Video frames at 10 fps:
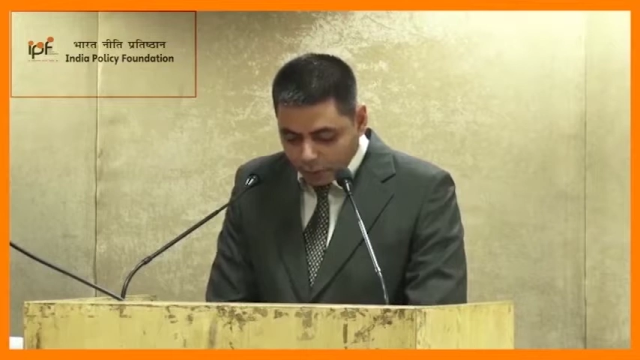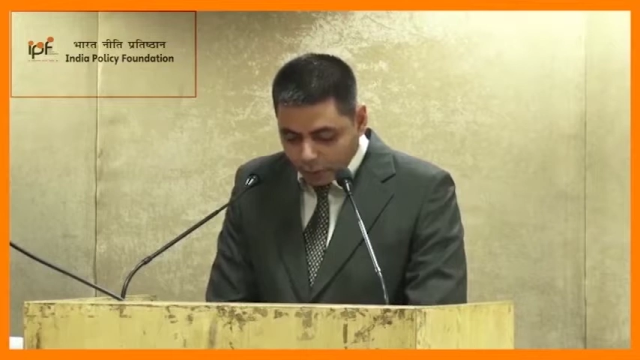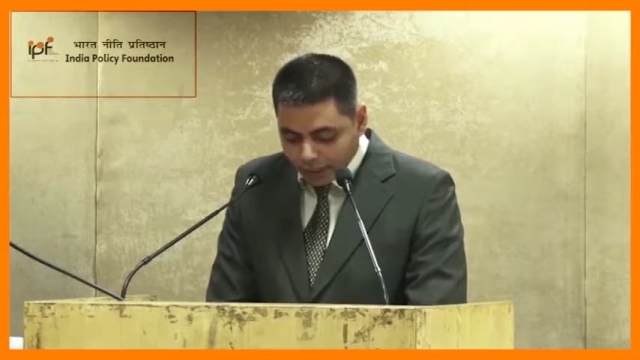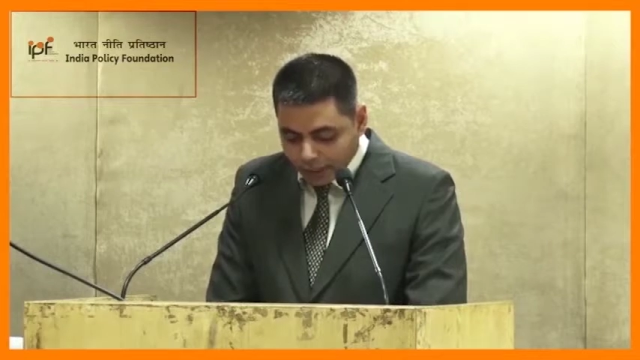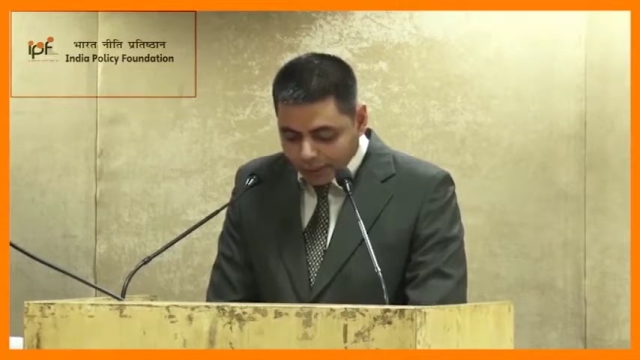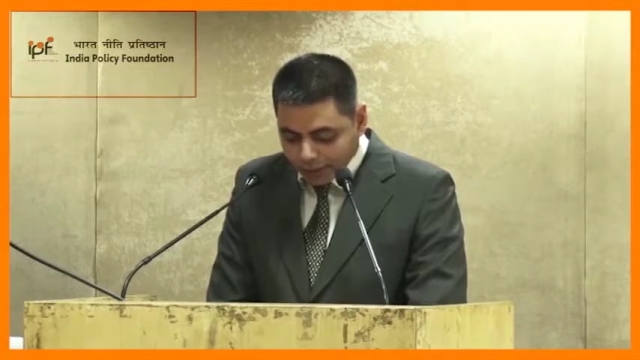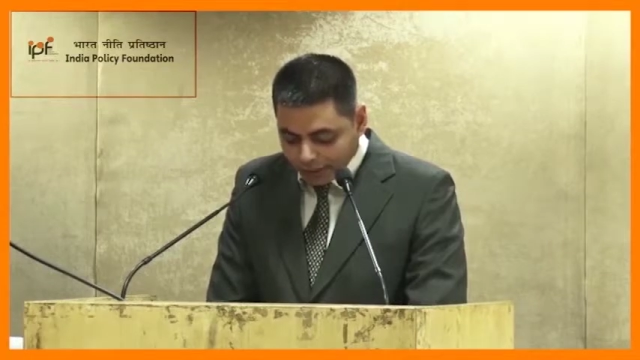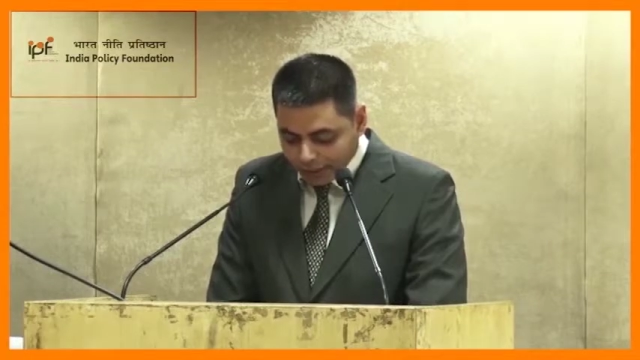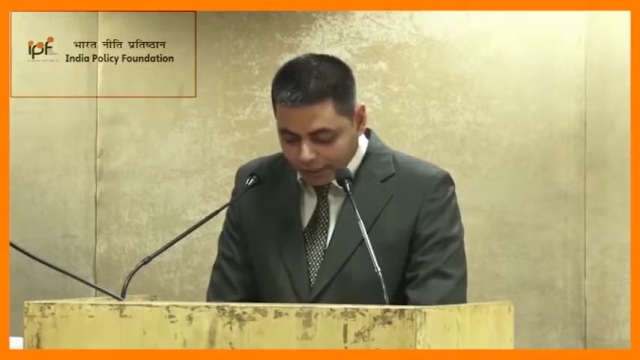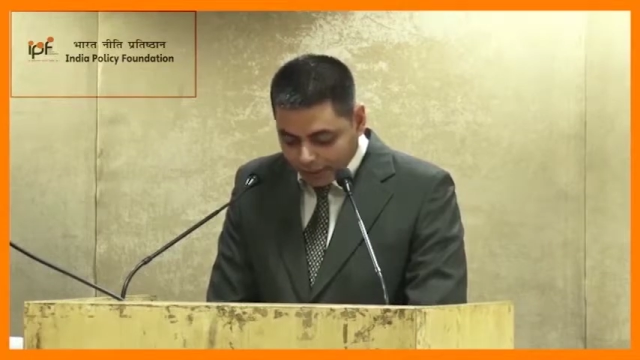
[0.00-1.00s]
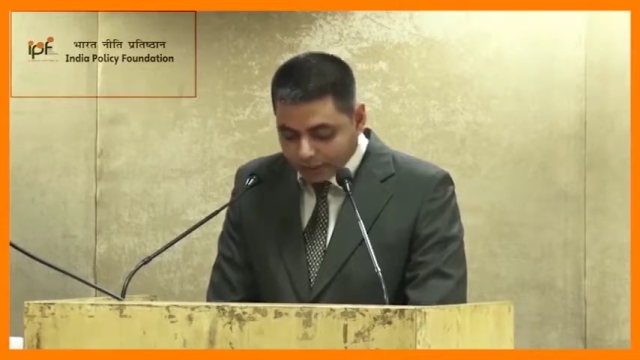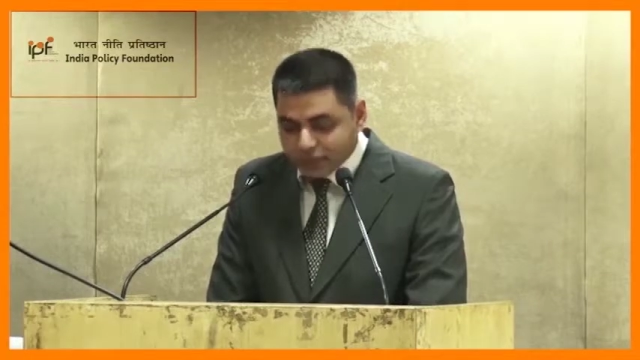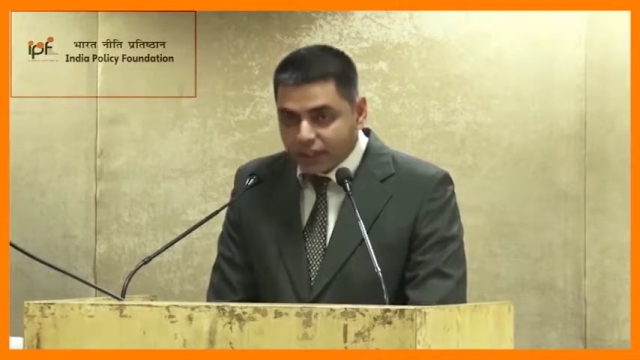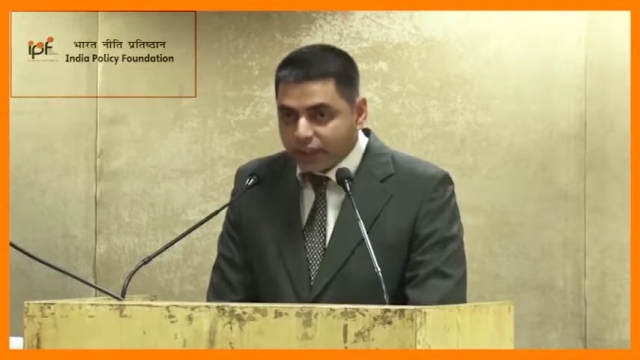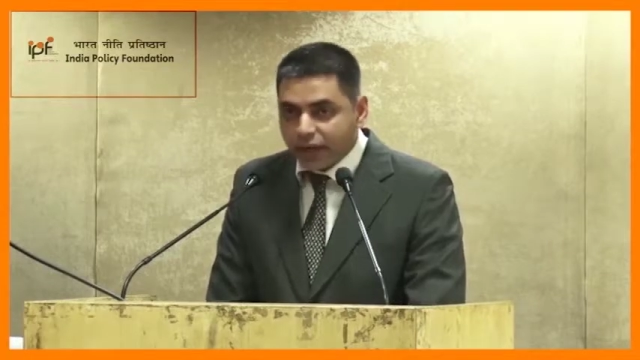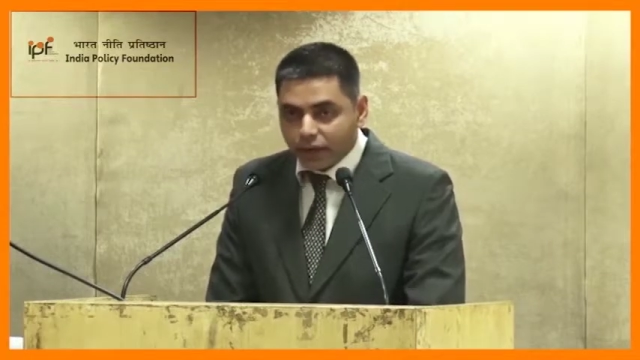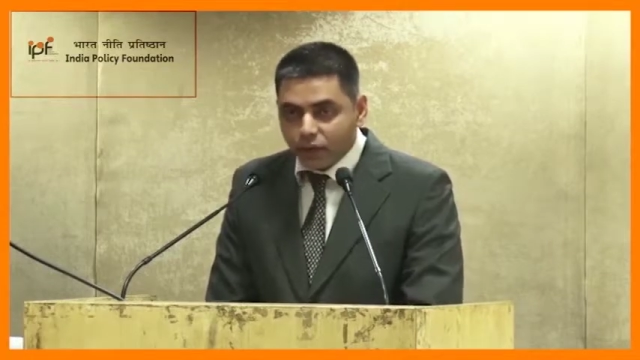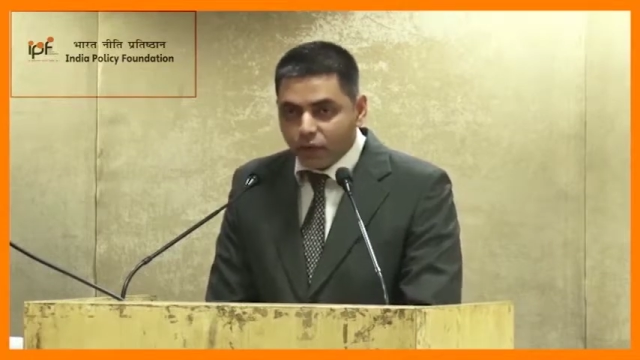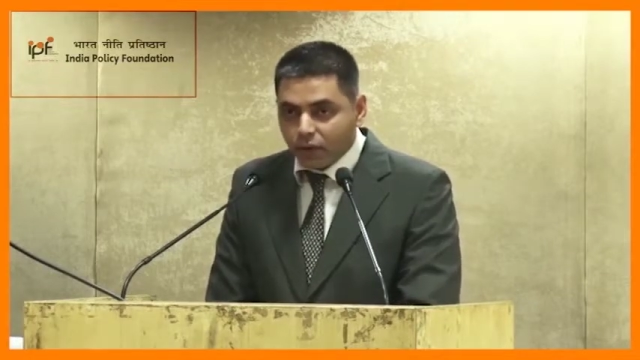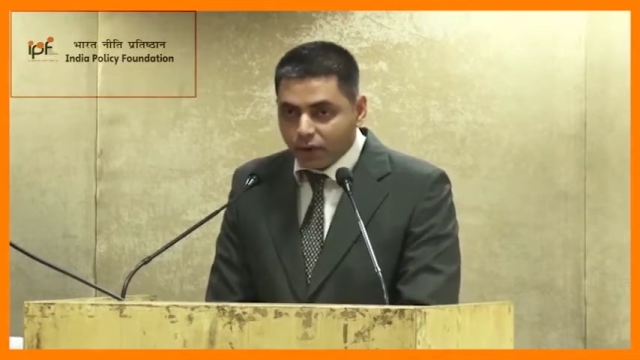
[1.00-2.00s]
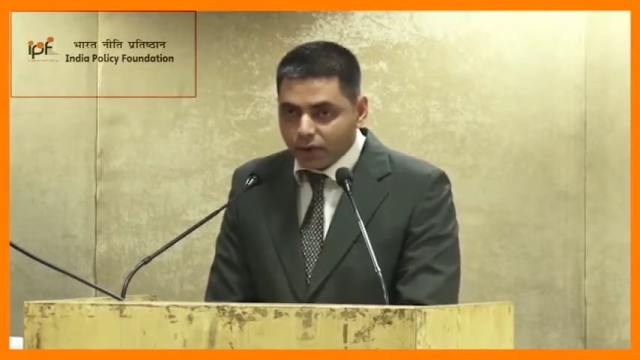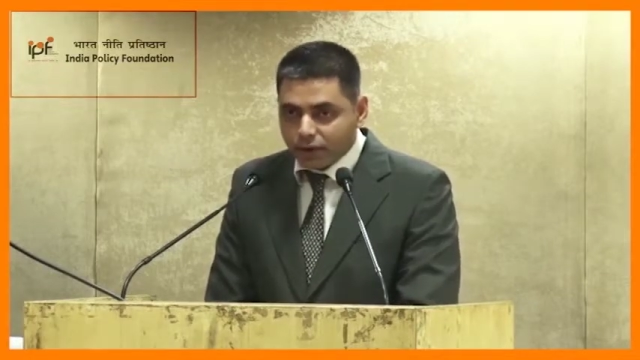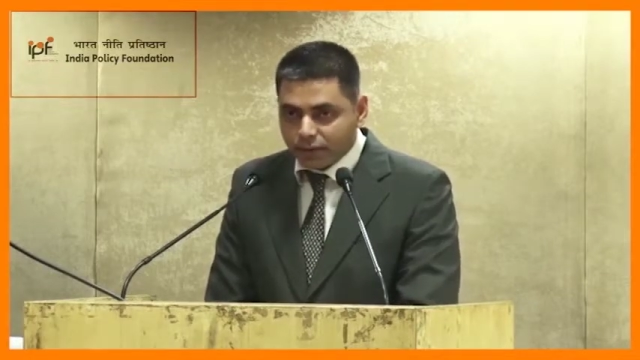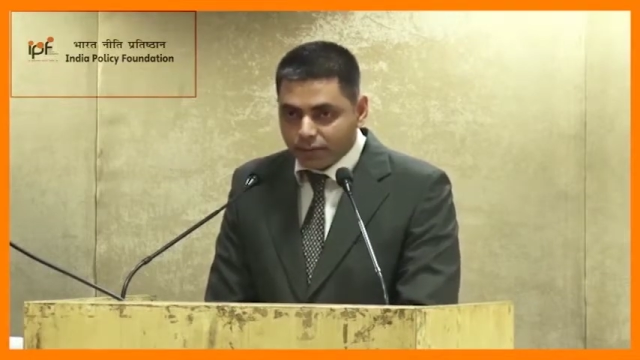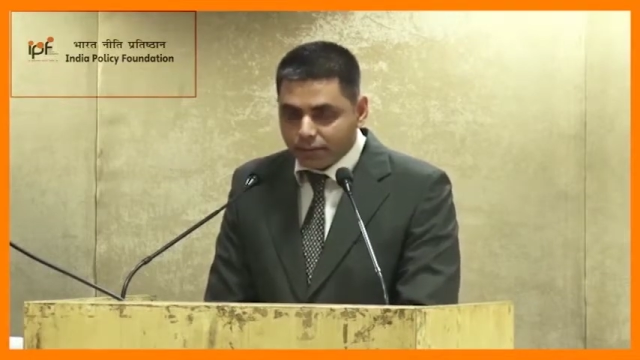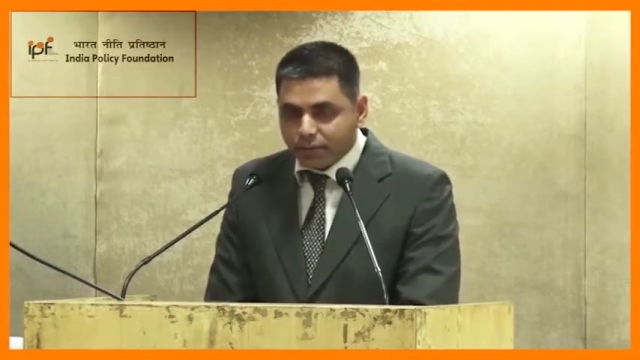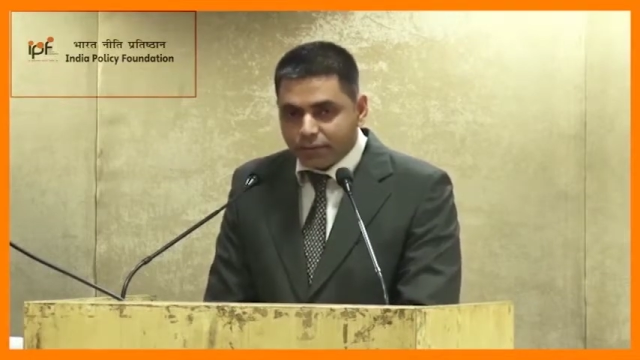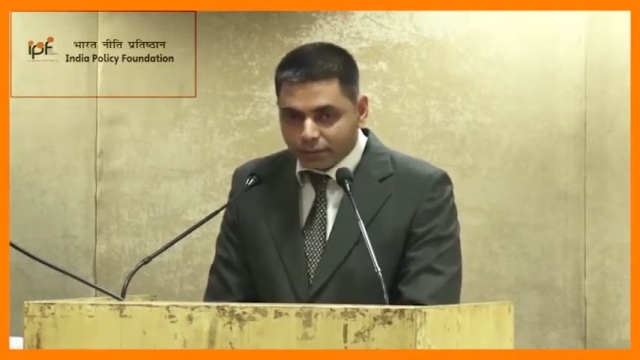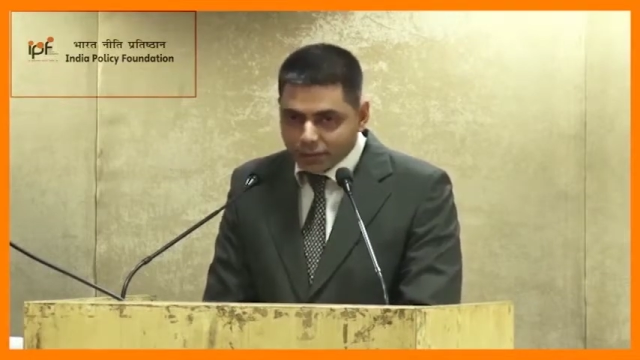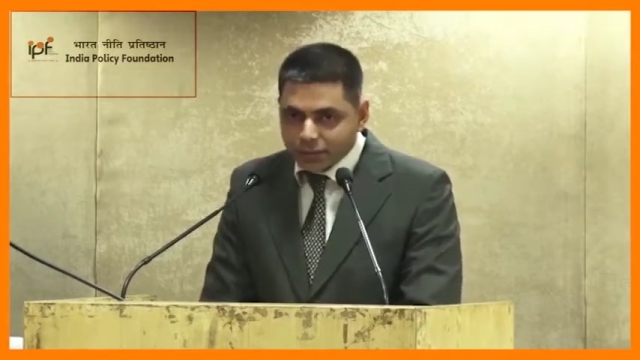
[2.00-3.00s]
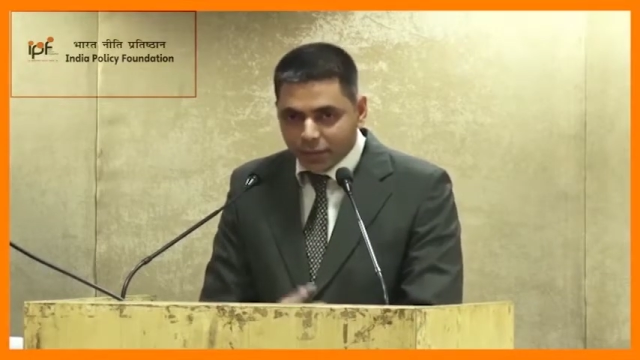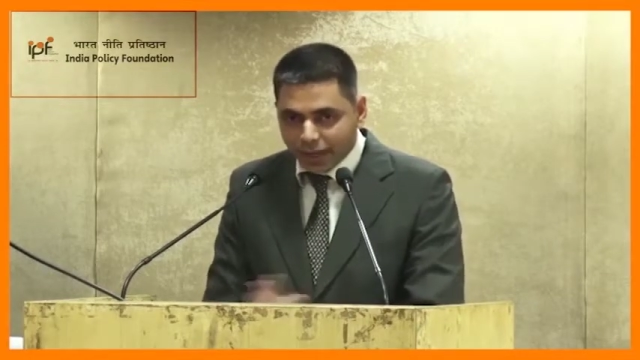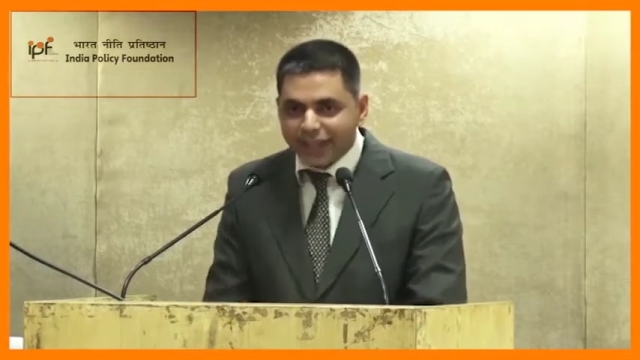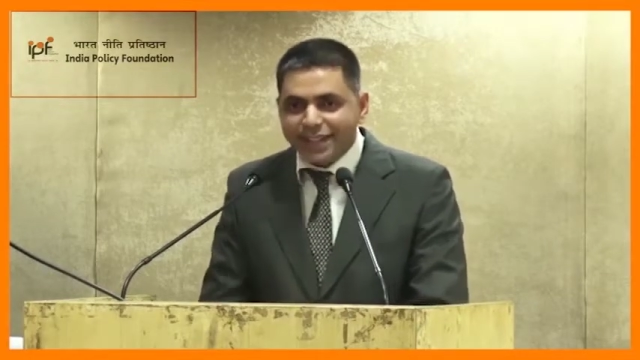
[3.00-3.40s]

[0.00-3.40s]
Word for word: only the dead have seen the end of war. So